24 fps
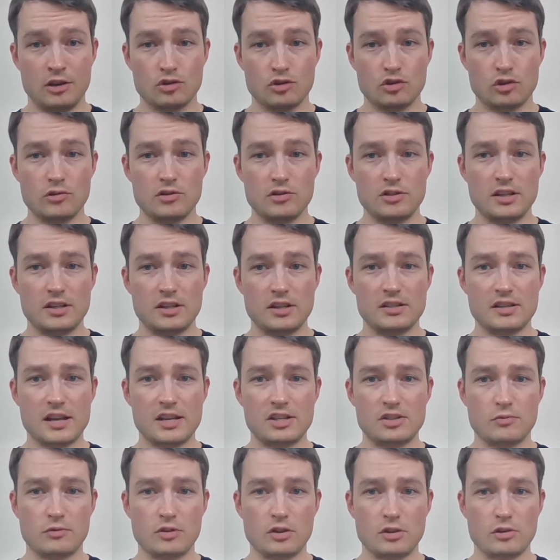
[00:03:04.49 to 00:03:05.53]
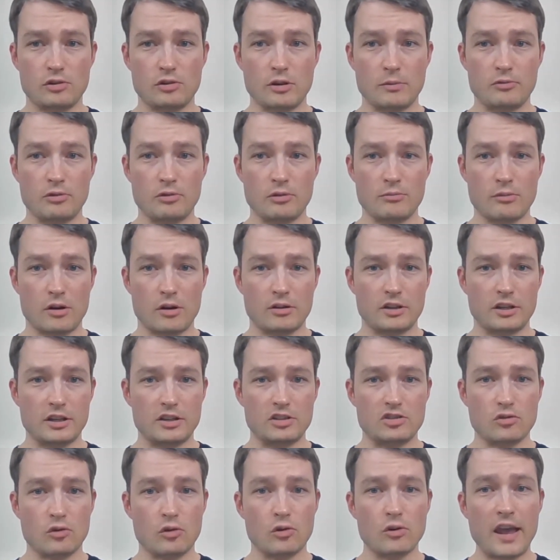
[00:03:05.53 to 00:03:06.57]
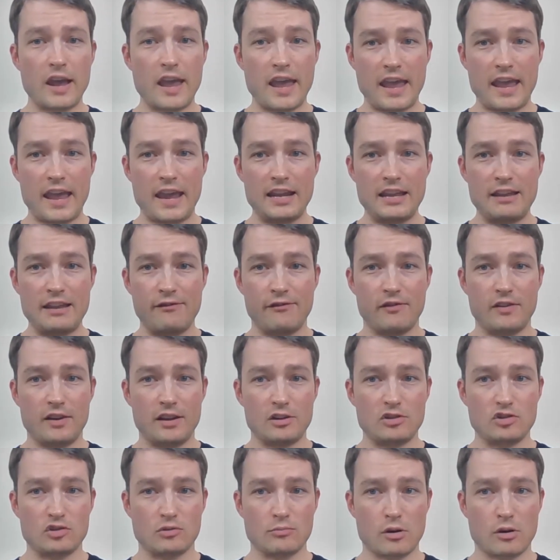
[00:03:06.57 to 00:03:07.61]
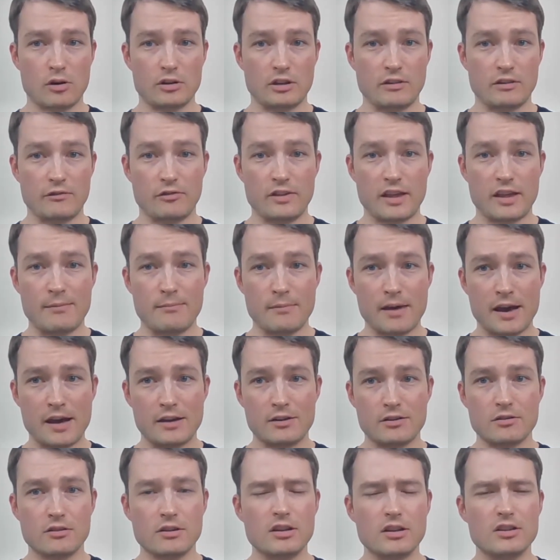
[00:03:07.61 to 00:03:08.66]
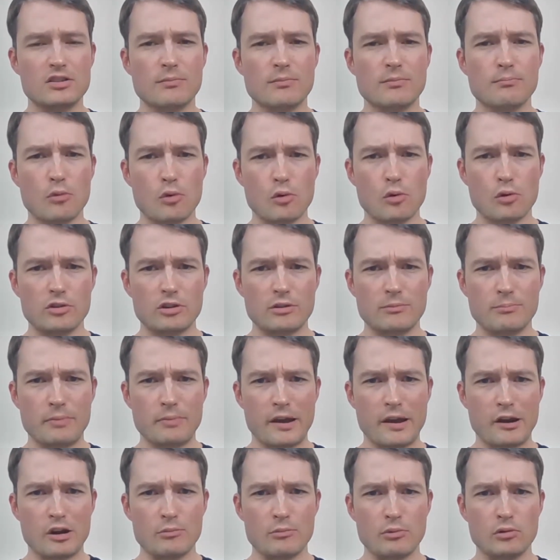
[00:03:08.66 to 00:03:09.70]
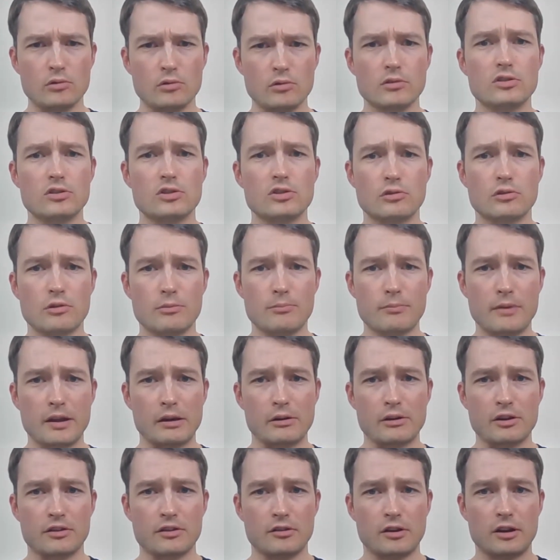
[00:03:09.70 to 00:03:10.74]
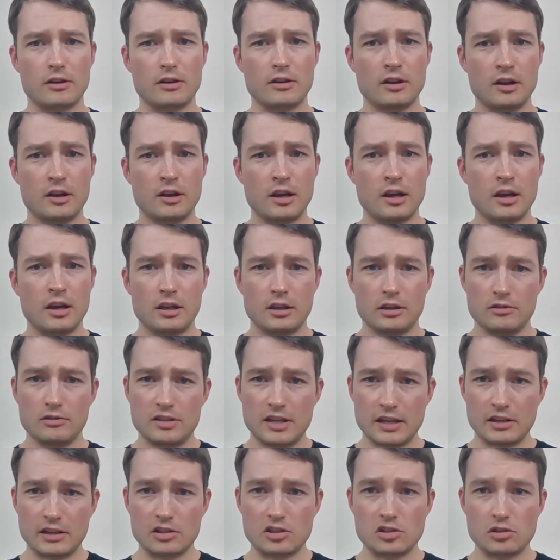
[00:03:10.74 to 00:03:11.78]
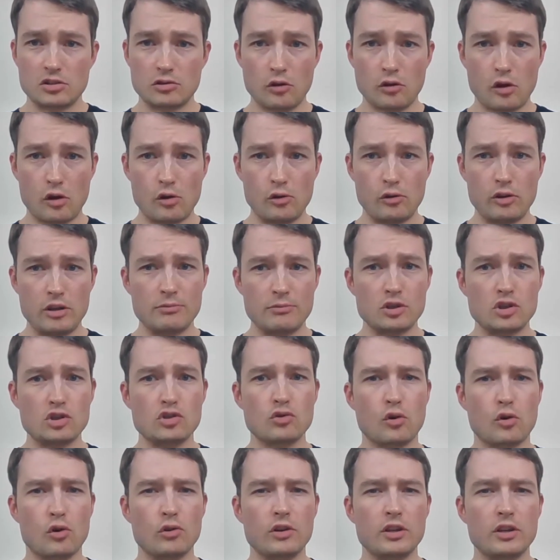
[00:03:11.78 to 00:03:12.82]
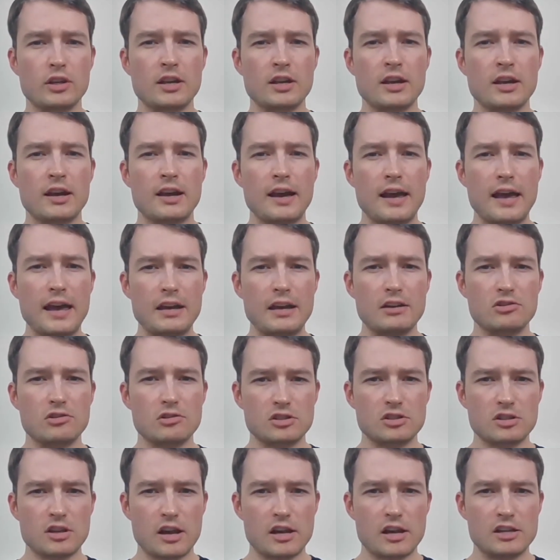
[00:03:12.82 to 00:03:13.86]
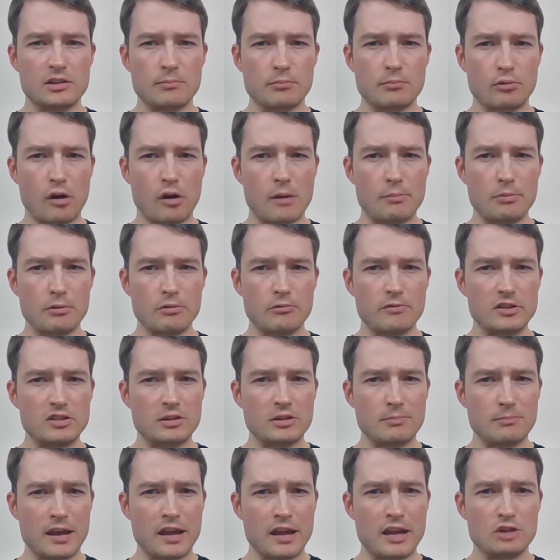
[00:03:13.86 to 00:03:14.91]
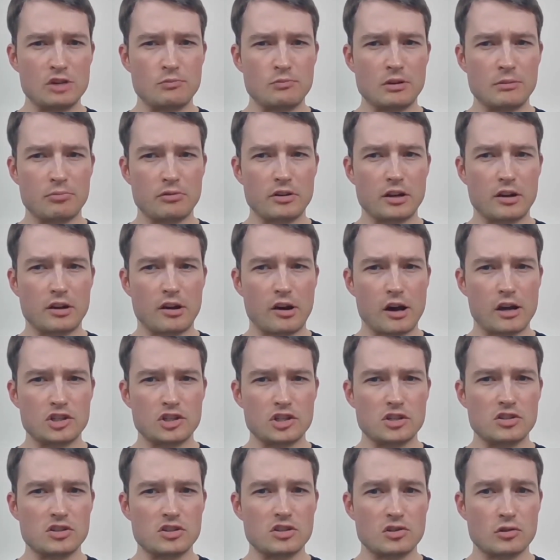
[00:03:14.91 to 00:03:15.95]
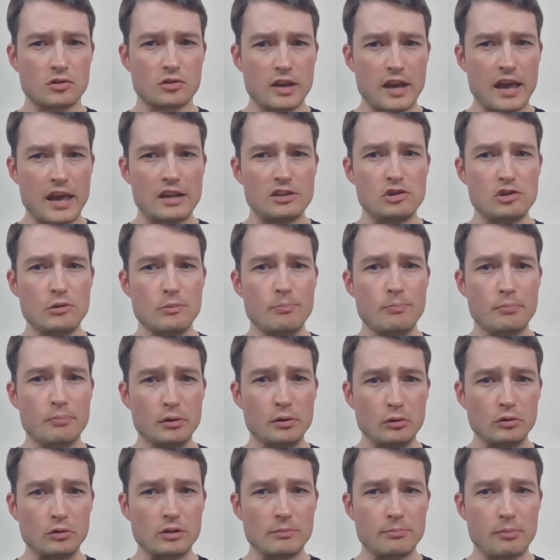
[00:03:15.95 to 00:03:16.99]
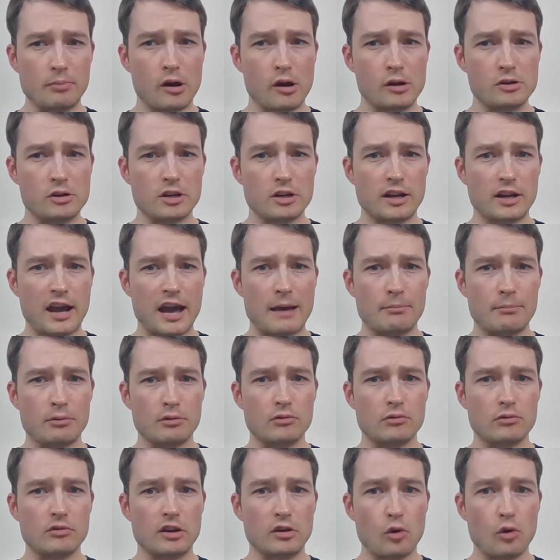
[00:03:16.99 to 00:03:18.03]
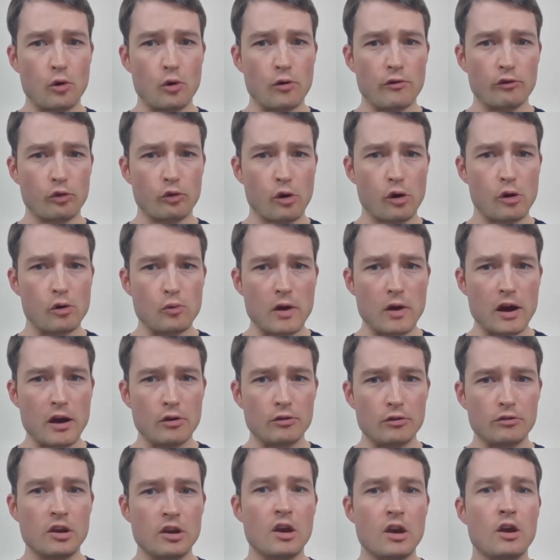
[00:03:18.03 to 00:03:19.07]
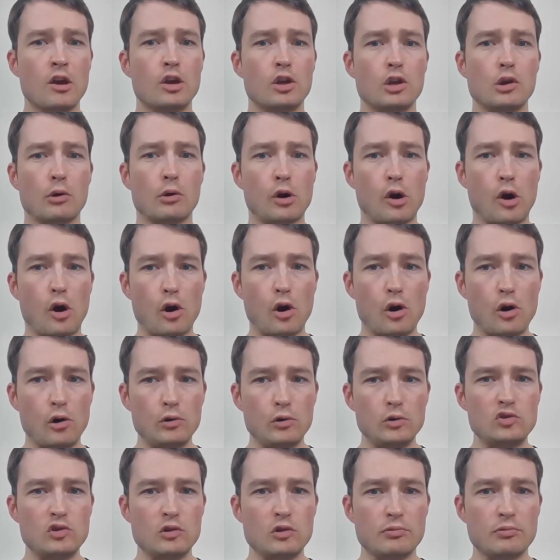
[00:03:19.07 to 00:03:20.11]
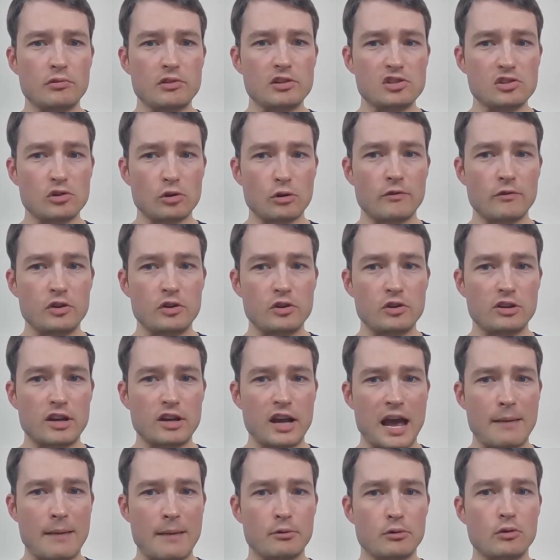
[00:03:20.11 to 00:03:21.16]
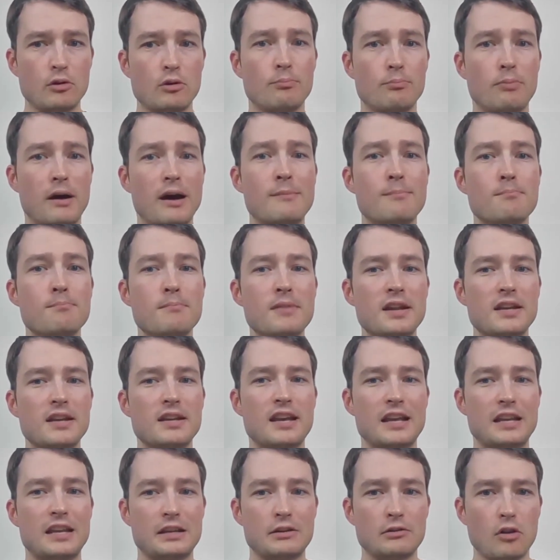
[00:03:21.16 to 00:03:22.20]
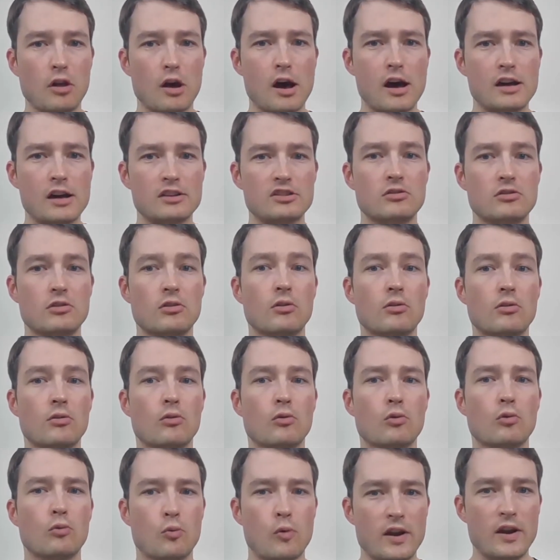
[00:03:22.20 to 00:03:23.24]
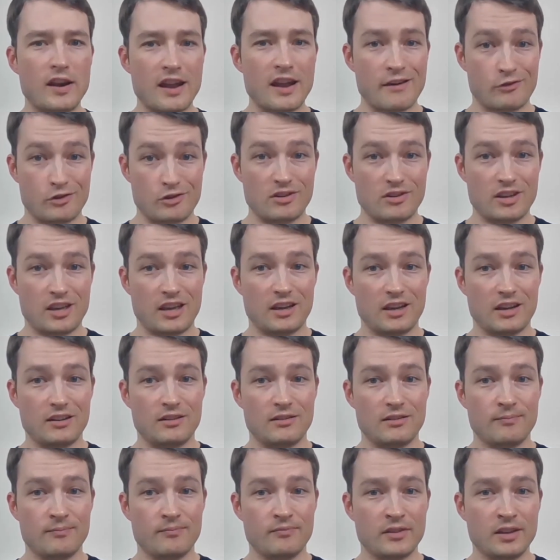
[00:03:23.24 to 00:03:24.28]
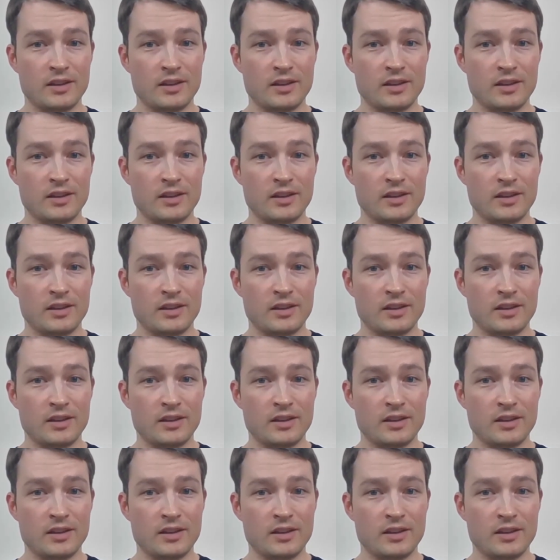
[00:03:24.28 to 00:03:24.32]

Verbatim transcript: True success with the crypto markets or any financial market for that matter is more comparable to a marathon. You take it slowly but surely, exercising proper risk management precautions so that as you build upon your capital and overall wealth, you are also preserving your capital by mitigating loss whenever you can.